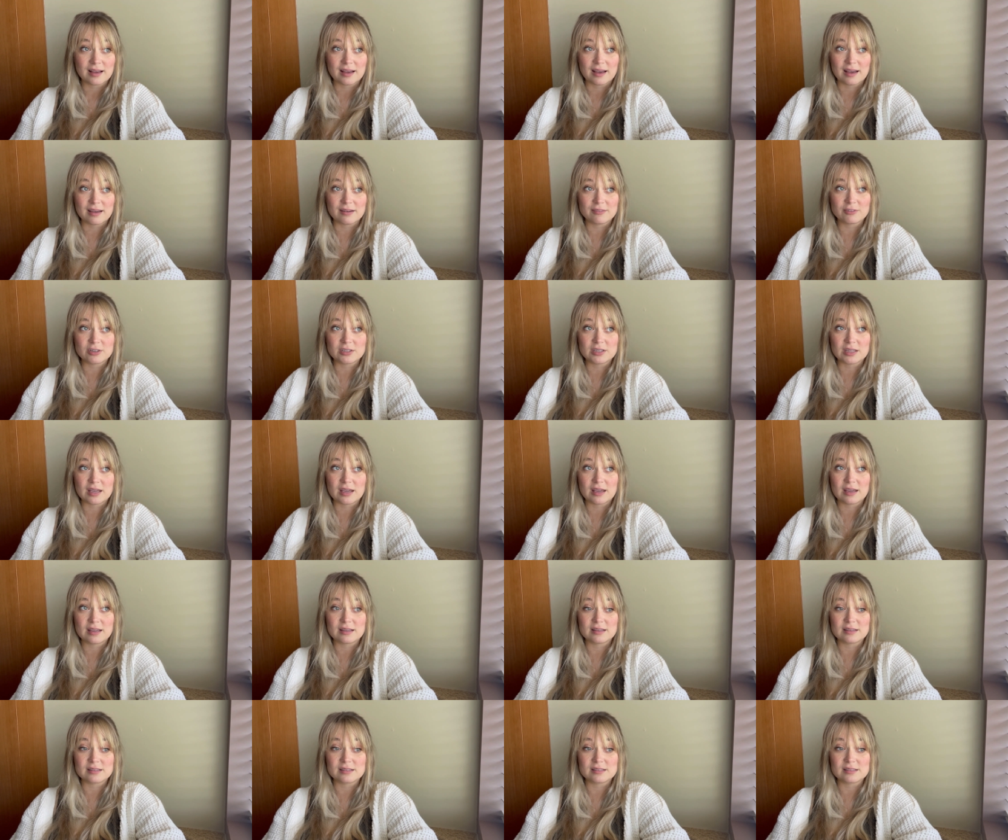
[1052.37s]
every day
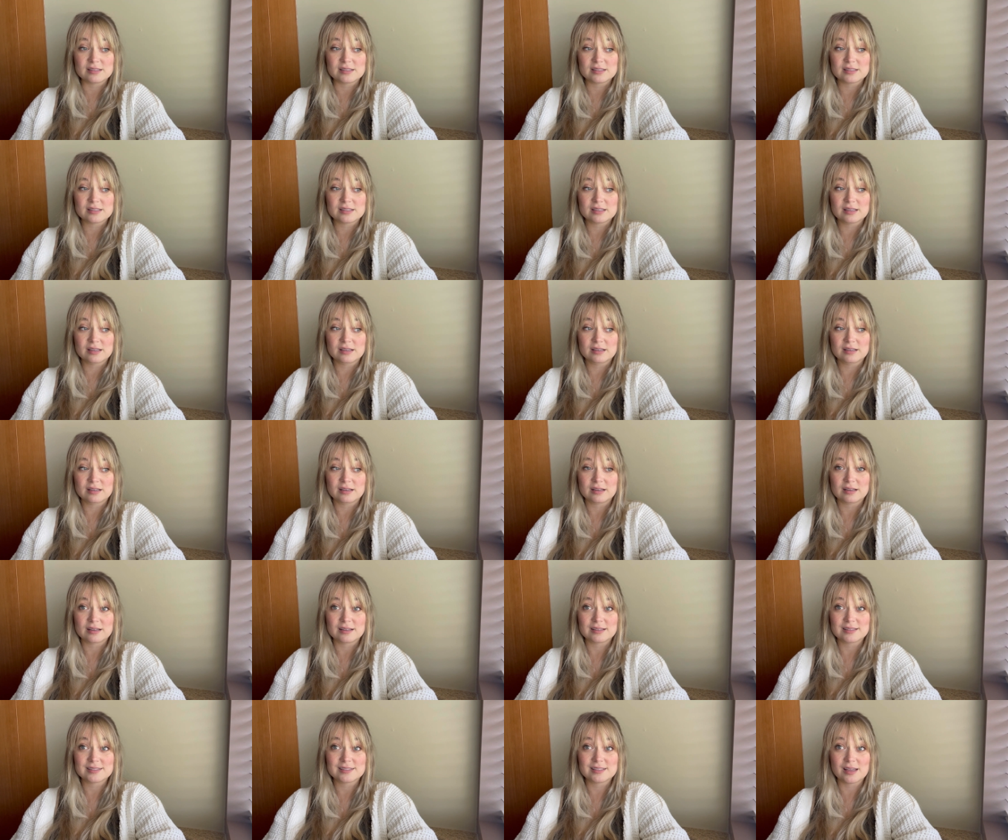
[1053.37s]
is
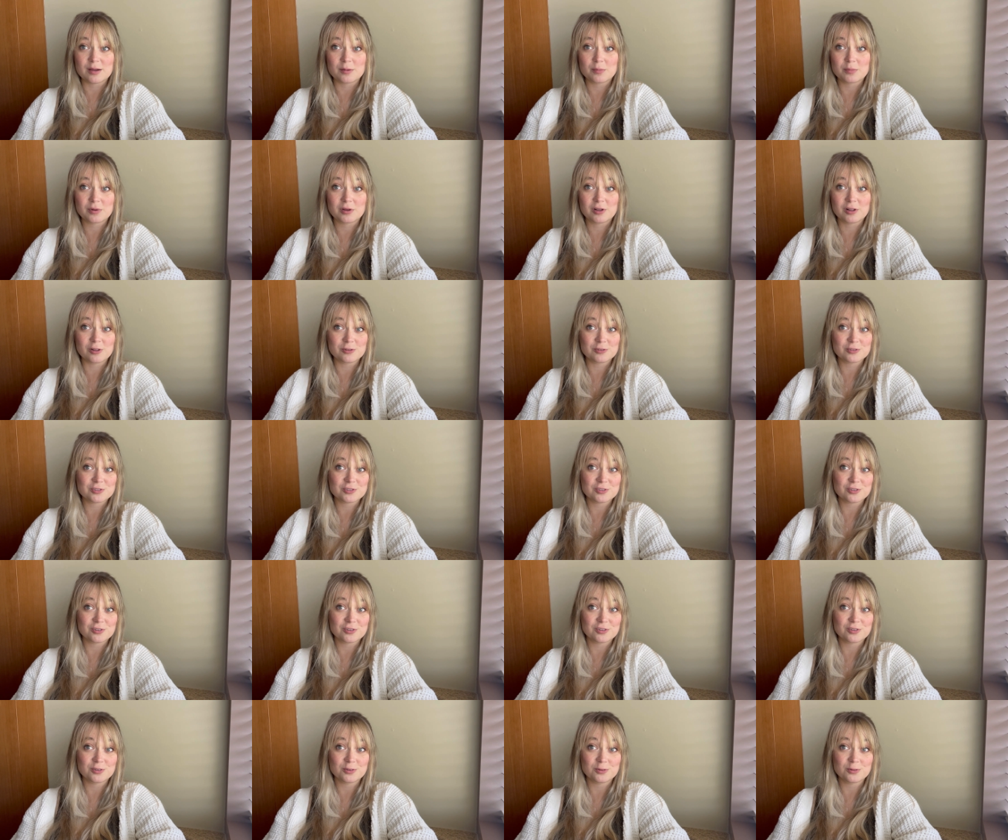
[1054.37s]
a step
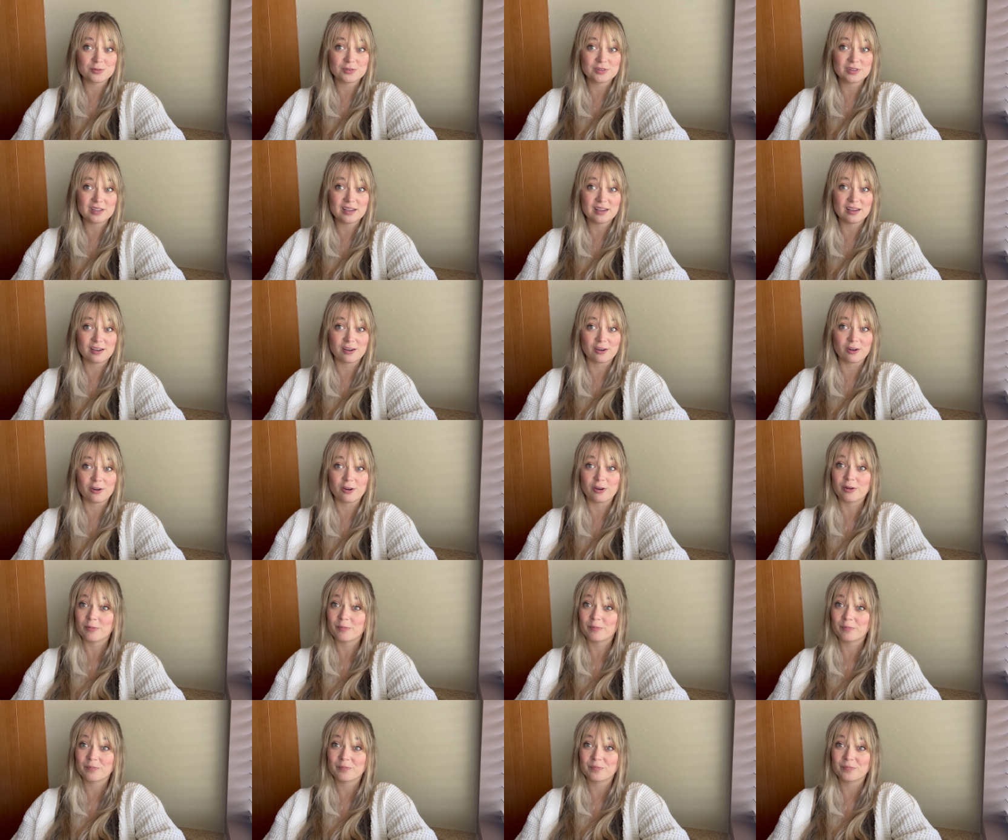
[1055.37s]
closer to seeing her.
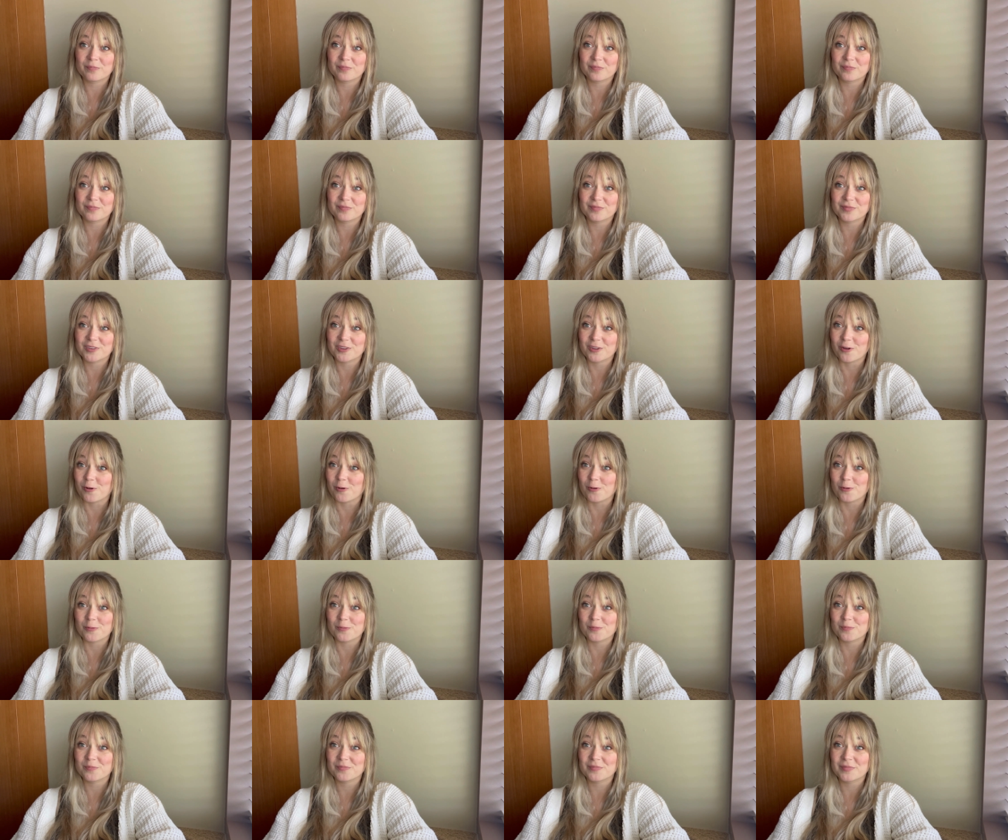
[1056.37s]
So,
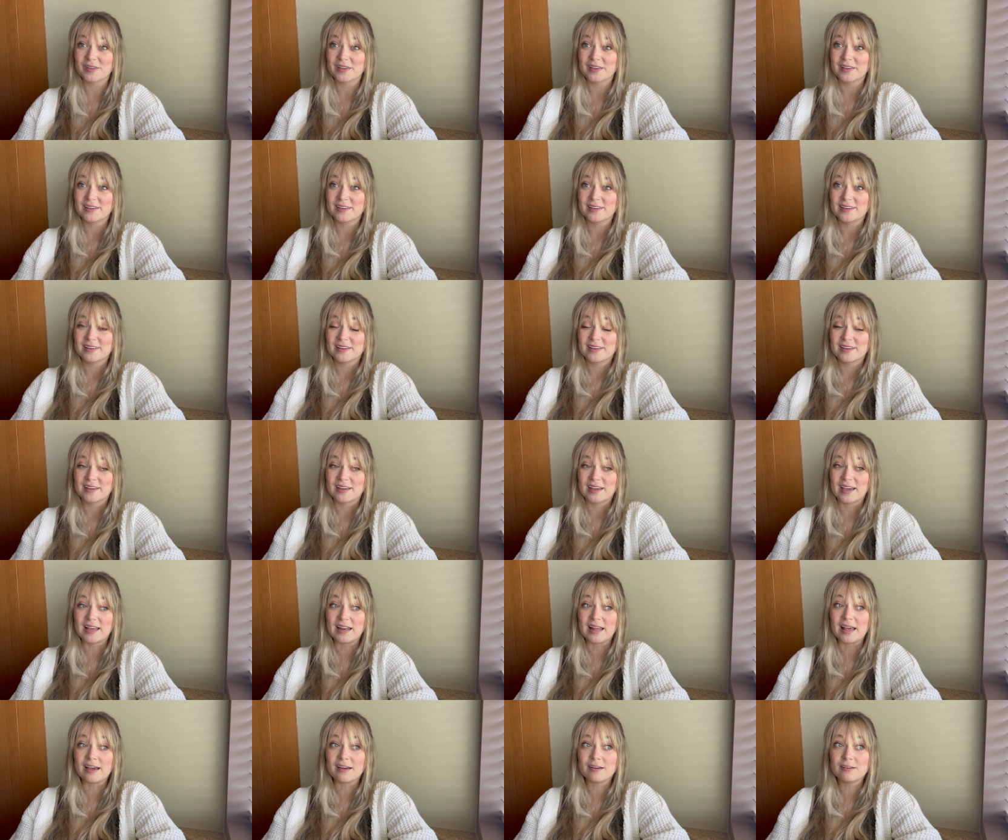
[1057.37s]

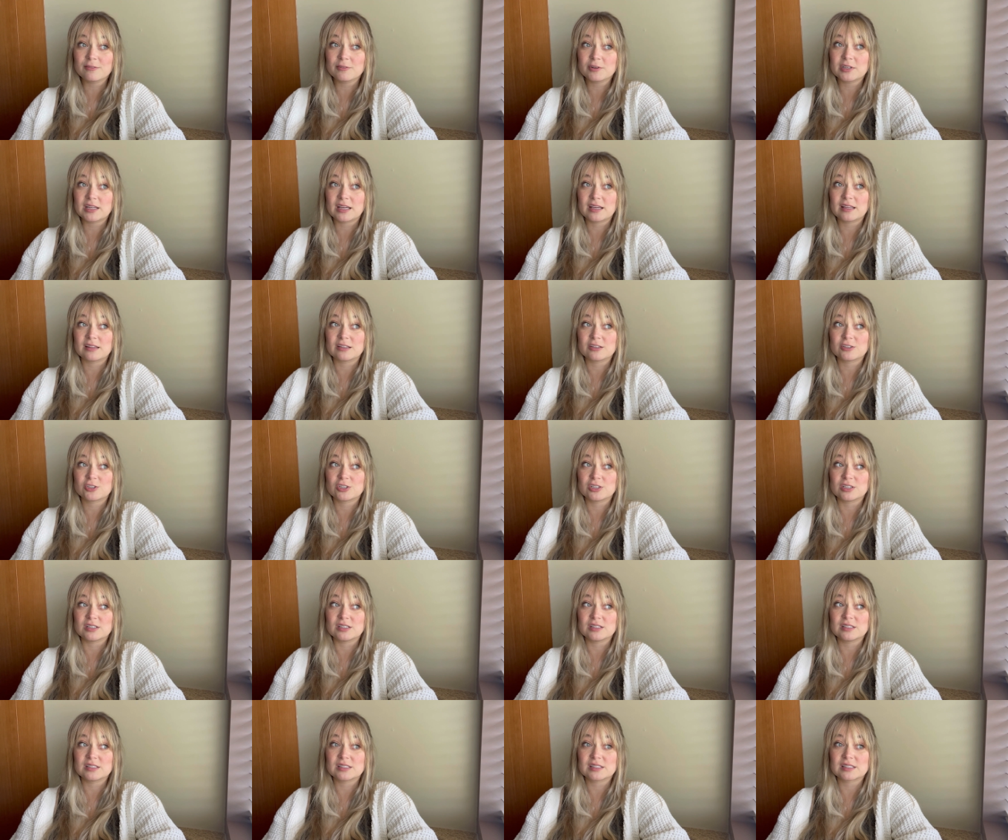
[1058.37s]
and every day that
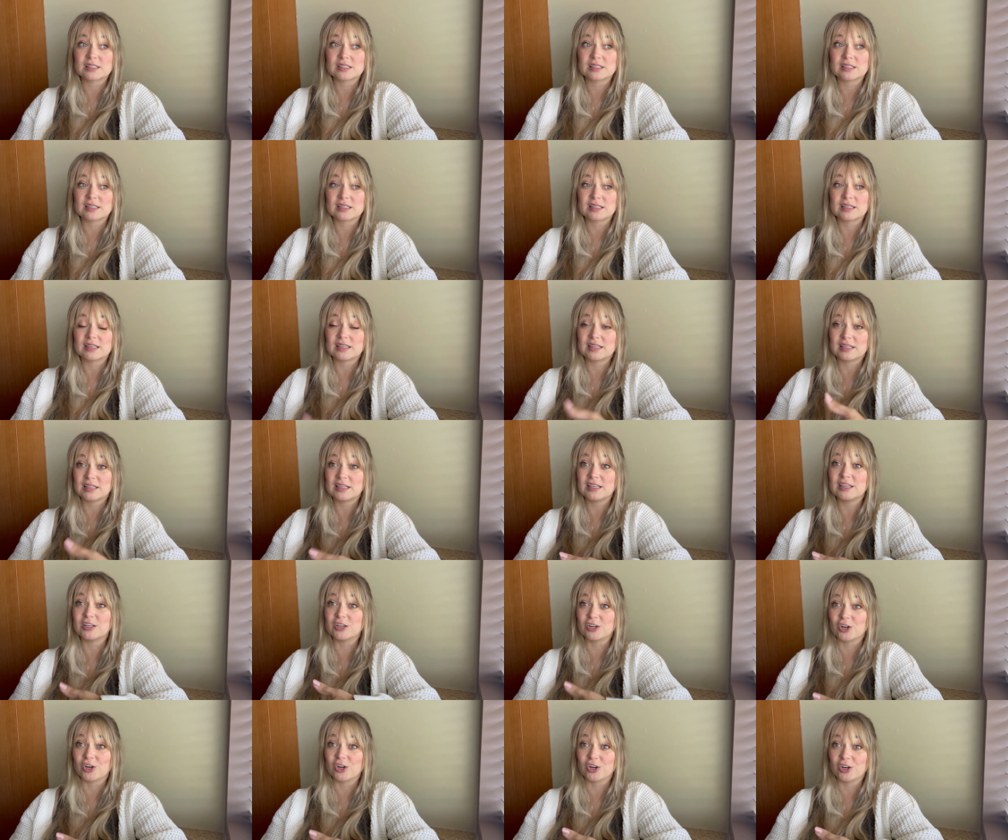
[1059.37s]
she's
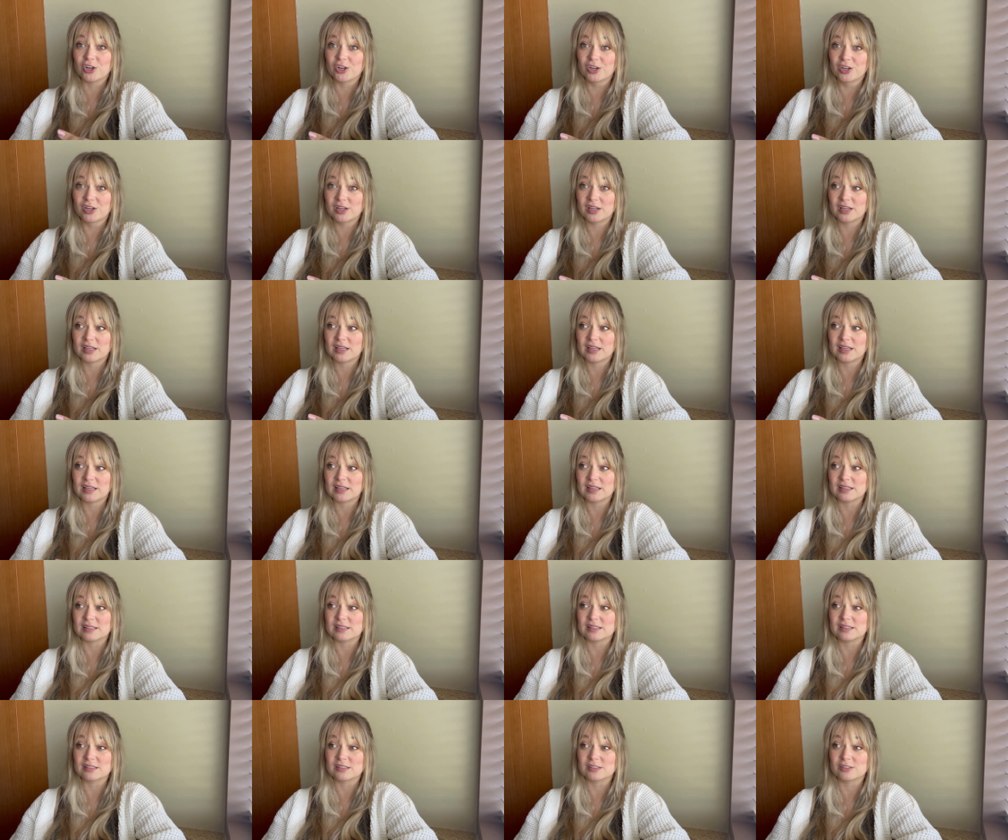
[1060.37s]
here
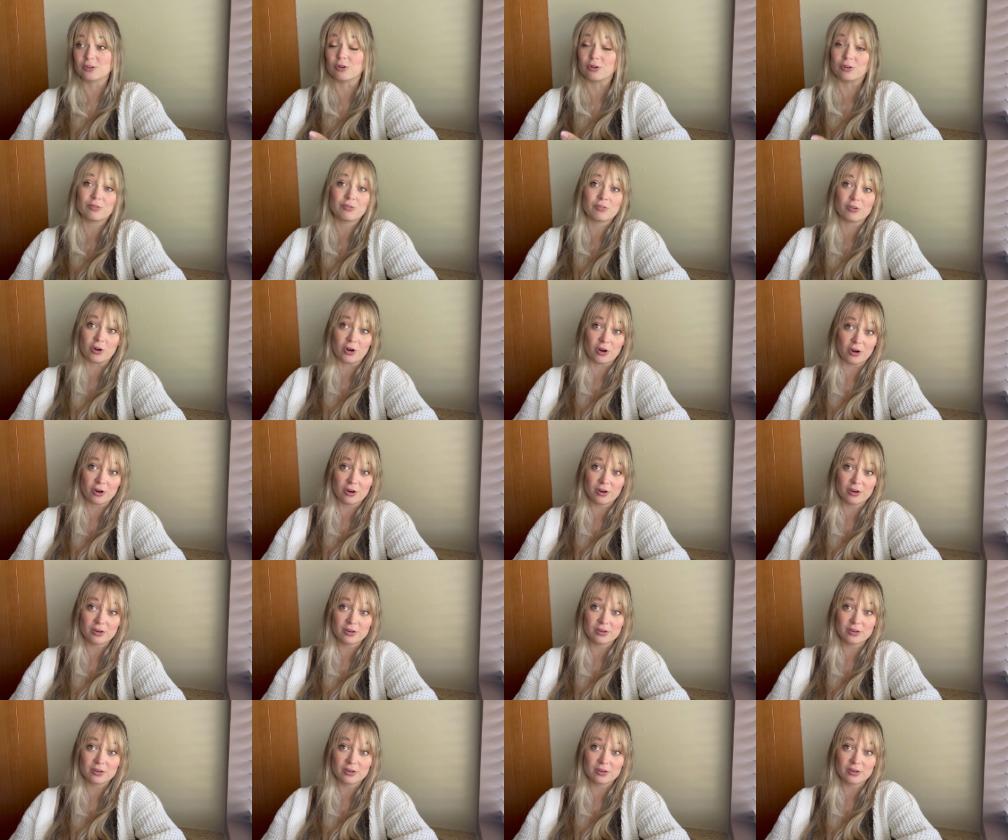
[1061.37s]
is good for her.